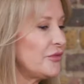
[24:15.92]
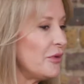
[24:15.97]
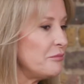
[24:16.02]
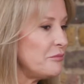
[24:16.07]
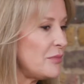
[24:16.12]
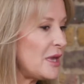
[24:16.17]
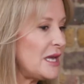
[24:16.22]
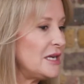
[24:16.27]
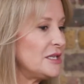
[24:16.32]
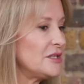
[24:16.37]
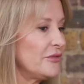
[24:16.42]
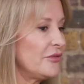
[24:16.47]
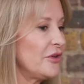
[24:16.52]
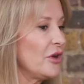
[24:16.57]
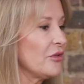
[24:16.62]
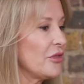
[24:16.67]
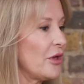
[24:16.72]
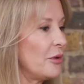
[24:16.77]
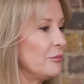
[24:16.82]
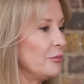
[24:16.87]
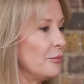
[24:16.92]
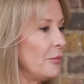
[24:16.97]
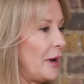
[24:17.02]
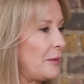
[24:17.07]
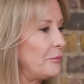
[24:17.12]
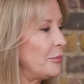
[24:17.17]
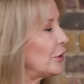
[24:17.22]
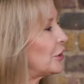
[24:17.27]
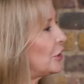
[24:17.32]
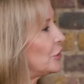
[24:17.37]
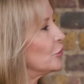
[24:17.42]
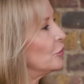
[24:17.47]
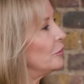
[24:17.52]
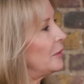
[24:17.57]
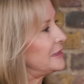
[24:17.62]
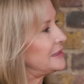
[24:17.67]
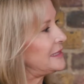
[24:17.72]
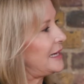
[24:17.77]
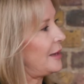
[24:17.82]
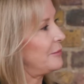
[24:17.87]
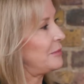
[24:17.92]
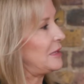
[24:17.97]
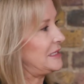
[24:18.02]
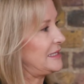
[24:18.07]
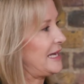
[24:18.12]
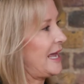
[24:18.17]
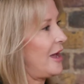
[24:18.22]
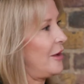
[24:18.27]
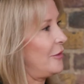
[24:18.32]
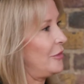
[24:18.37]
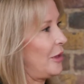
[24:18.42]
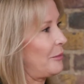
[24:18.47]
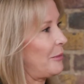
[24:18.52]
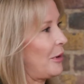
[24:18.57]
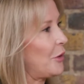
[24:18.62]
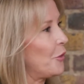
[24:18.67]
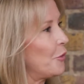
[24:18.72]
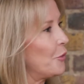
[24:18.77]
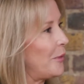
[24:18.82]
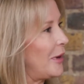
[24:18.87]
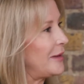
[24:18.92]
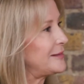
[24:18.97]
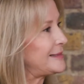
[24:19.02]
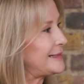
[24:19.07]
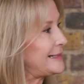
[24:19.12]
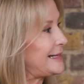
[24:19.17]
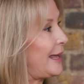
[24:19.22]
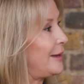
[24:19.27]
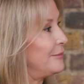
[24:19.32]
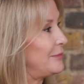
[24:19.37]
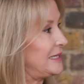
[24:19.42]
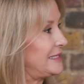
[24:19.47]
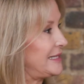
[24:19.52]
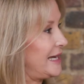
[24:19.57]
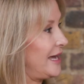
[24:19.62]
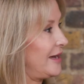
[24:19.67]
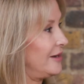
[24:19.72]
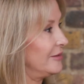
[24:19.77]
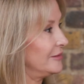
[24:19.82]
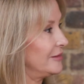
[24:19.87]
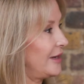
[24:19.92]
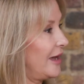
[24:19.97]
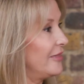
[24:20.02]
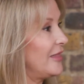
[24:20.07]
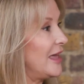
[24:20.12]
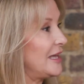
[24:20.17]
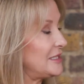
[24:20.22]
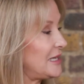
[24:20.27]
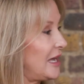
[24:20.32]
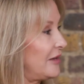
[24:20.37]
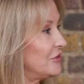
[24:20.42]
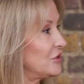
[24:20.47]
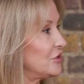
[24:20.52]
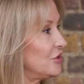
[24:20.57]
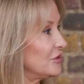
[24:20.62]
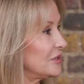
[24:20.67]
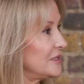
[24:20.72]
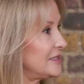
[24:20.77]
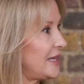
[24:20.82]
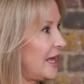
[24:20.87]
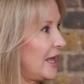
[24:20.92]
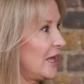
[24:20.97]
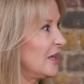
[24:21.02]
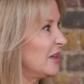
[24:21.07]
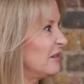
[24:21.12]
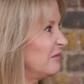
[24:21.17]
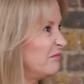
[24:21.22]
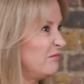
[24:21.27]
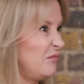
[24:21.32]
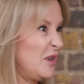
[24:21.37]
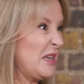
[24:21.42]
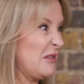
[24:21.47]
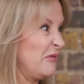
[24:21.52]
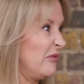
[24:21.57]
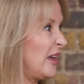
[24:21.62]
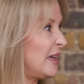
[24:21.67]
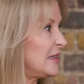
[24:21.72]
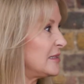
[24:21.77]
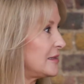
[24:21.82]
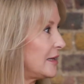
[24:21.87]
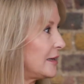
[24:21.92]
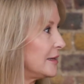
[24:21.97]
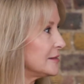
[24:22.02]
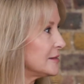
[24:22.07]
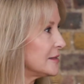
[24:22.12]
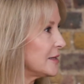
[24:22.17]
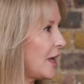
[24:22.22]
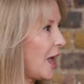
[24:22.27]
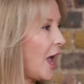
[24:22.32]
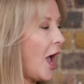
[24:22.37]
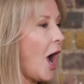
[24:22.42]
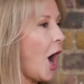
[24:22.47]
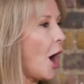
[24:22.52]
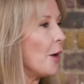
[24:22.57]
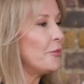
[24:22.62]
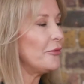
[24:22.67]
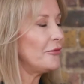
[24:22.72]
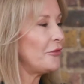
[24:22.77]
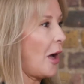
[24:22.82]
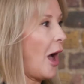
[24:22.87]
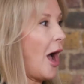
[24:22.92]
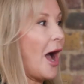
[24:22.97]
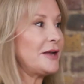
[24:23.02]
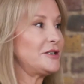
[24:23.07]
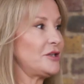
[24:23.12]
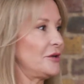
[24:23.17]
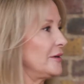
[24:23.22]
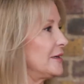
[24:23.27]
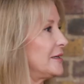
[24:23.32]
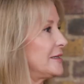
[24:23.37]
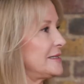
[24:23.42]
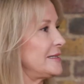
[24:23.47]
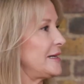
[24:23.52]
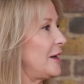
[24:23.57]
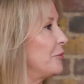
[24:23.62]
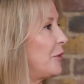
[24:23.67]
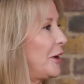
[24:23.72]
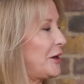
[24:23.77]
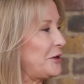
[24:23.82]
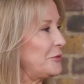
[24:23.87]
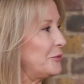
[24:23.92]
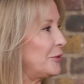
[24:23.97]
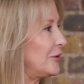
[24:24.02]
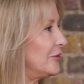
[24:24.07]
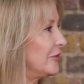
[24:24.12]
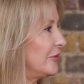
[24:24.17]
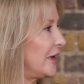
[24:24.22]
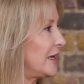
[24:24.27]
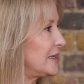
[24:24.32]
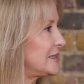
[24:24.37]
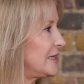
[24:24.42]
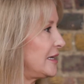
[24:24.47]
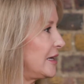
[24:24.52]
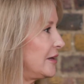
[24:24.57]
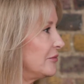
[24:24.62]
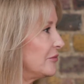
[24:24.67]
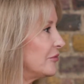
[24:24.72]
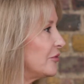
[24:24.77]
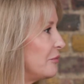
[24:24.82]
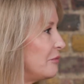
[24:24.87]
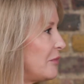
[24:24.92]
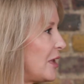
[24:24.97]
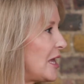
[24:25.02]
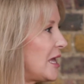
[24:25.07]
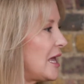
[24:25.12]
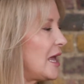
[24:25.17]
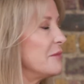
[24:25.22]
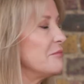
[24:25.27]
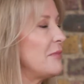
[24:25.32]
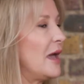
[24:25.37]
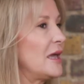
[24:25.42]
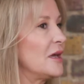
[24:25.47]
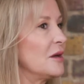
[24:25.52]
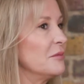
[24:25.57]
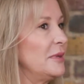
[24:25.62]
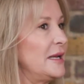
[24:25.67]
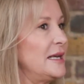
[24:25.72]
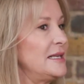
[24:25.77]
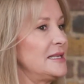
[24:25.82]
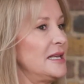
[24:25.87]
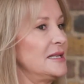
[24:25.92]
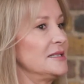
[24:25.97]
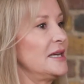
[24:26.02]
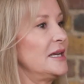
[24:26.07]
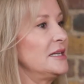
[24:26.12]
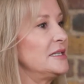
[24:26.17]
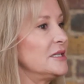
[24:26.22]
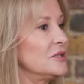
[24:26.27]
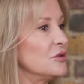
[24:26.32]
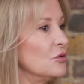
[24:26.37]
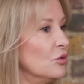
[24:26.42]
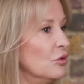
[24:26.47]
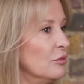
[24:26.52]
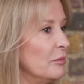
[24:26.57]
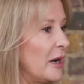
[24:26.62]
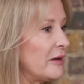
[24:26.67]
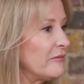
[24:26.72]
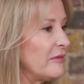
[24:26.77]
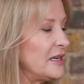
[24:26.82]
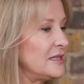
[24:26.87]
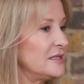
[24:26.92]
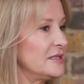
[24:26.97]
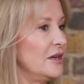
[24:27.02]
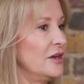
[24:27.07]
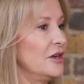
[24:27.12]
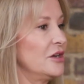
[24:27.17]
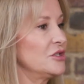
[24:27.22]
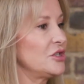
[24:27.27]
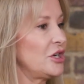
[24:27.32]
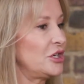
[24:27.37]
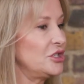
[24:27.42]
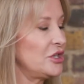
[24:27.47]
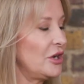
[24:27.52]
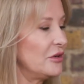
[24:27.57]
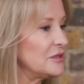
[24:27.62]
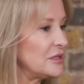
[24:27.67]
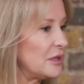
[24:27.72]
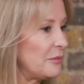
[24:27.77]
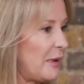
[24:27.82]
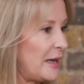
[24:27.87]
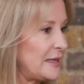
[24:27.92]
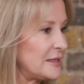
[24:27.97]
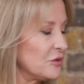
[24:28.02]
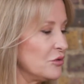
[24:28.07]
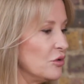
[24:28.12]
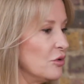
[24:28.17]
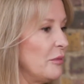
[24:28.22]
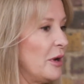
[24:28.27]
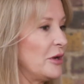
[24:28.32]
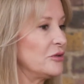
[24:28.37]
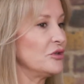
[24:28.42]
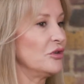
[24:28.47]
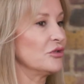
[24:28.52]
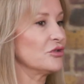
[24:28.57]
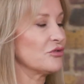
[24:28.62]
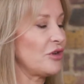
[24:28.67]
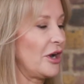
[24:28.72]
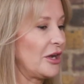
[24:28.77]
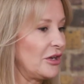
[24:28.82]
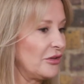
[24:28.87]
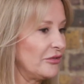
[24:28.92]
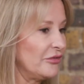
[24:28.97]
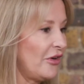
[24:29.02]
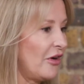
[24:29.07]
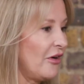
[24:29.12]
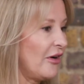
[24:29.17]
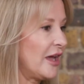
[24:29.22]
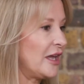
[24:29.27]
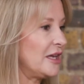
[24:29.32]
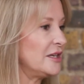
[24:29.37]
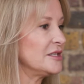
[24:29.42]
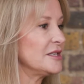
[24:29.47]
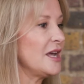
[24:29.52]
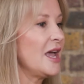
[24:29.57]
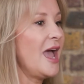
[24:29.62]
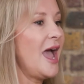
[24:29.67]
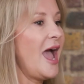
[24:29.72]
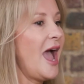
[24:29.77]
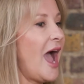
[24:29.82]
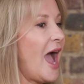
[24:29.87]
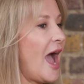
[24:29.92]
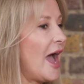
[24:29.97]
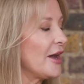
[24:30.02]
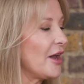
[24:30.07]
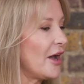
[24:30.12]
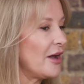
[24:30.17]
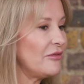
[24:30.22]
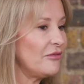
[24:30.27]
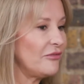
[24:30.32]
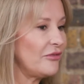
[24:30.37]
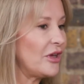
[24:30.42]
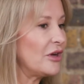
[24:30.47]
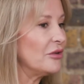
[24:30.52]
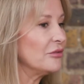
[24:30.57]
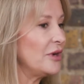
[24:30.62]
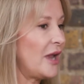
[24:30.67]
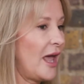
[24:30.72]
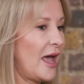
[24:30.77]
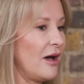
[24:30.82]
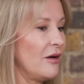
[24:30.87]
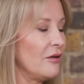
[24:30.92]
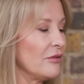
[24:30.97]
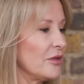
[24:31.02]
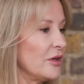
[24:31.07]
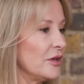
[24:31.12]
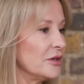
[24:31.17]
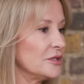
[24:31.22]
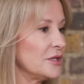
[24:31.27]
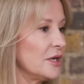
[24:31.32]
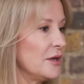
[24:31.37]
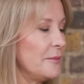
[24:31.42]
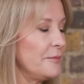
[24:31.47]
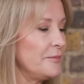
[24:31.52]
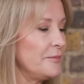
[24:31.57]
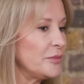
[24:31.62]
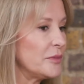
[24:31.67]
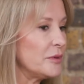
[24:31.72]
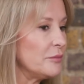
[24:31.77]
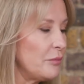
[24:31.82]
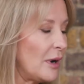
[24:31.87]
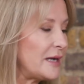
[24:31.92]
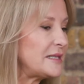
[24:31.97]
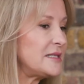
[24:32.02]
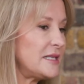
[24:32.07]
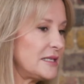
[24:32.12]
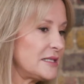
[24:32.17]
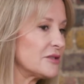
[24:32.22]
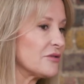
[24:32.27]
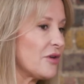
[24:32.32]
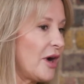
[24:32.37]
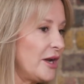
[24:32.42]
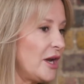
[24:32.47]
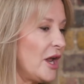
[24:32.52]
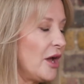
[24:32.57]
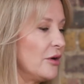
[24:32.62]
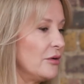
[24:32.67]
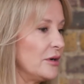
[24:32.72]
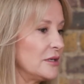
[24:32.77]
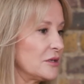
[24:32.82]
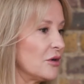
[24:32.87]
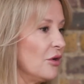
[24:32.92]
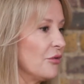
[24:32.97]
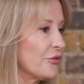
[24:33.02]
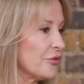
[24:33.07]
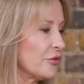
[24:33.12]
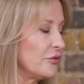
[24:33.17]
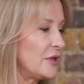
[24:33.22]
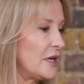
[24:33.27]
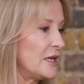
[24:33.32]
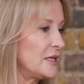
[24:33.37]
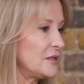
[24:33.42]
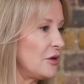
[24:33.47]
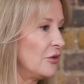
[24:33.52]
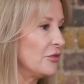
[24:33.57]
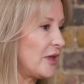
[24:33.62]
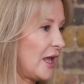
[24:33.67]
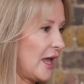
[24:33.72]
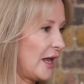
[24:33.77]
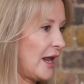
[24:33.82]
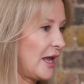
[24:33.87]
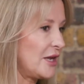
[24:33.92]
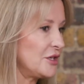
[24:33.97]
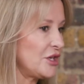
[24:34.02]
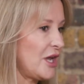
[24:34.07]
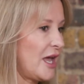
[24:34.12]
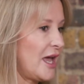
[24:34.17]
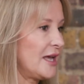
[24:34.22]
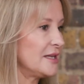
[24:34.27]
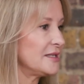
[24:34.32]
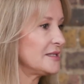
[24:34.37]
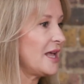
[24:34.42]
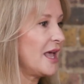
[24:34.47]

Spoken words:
for me to feel that my body had almost let me down, that my hormones had let me down, and then to have a doctor say, we can fix this. I don't understand why you wouldn't fix it. For me, it made complete sense. I did all my research. I chose the best hormone doctor I could find. And I feel now that My sister I know has gone through this on the NHS,